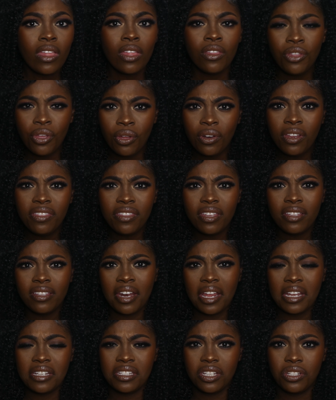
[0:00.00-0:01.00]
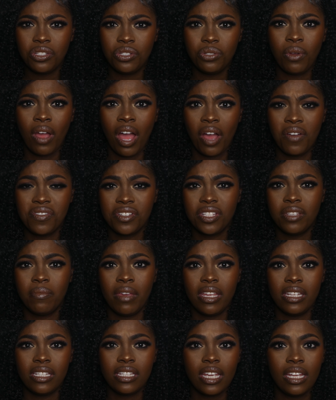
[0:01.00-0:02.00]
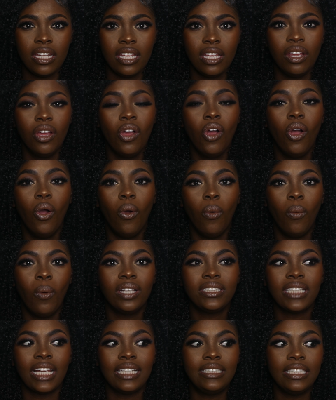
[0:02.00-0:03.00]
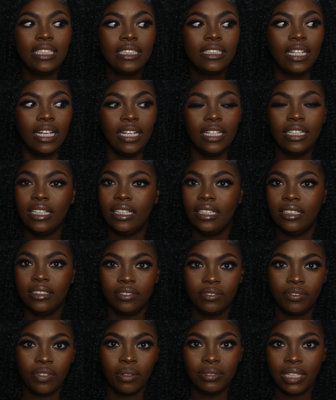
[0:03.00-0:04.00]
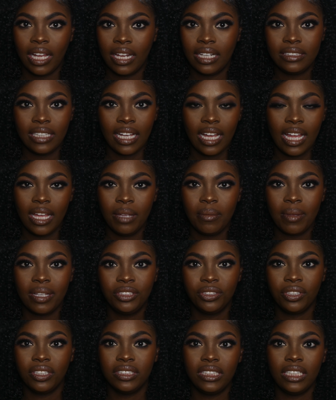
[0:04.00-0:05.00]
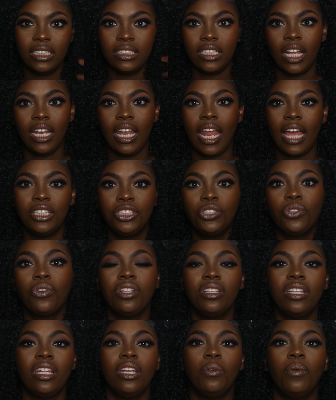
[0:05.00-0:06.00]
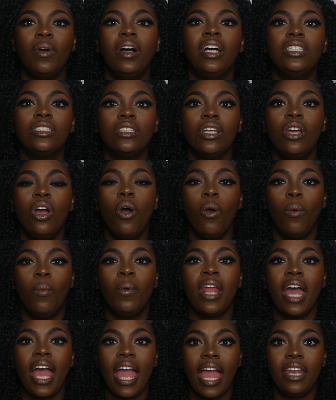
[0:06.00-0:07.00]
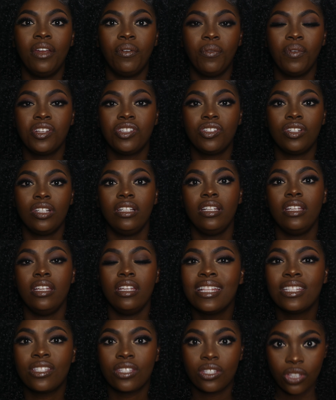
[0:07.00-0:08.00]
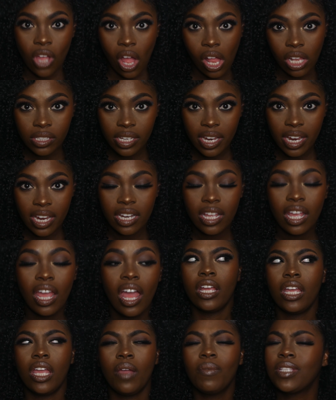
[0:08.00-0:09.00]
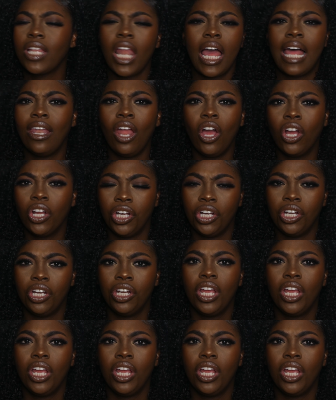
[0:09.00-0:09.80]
The only thing that I did do, however, to maintain it was I did cut it from time to time. As you can see, it's a lot shorter than it was when I had originally installed it. It was a lot longer.